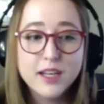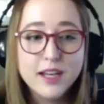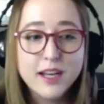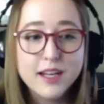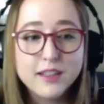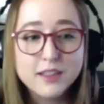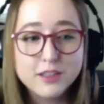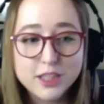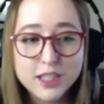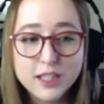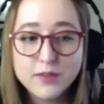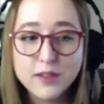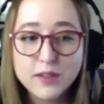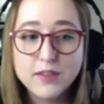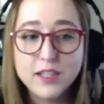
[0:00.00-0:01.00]
and the chief
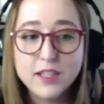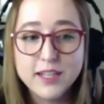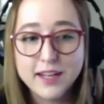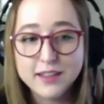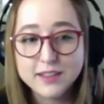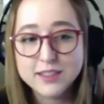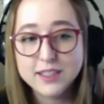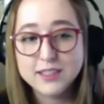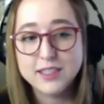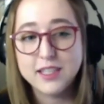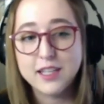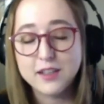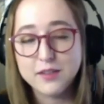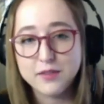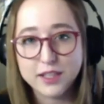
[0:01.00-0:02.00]
of the Analysis and
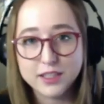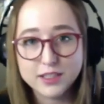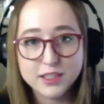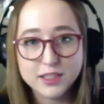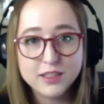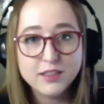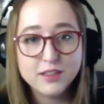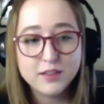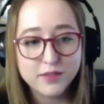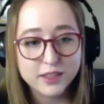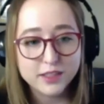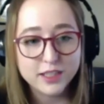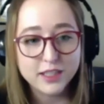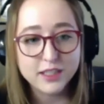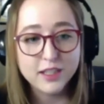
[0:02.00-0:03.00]
Innovation
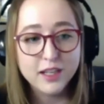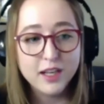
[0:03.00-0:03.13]
Division